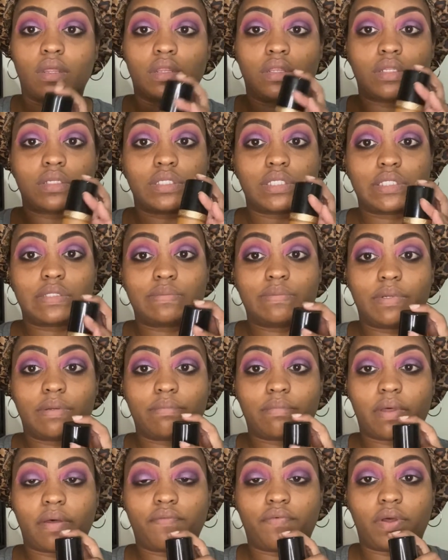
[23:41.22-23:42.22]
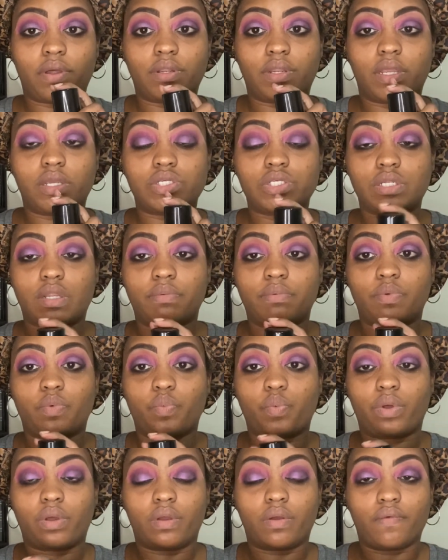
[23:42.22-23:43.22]
This has been my foundation I've been
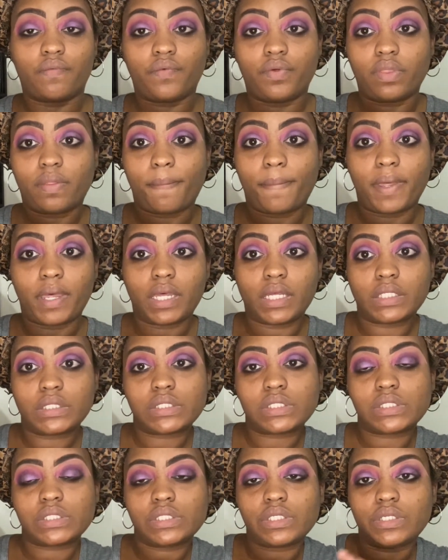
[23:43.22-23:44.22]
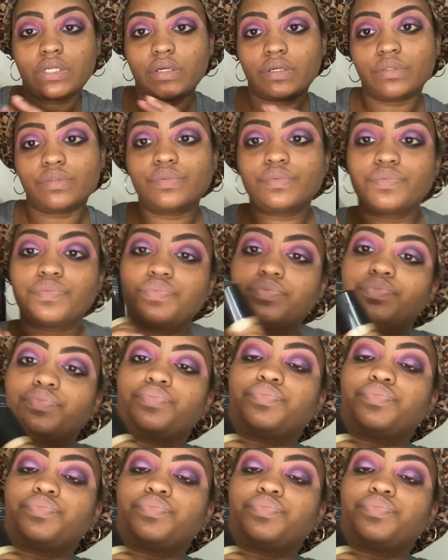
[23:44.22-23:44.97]
wearing for the past, you know,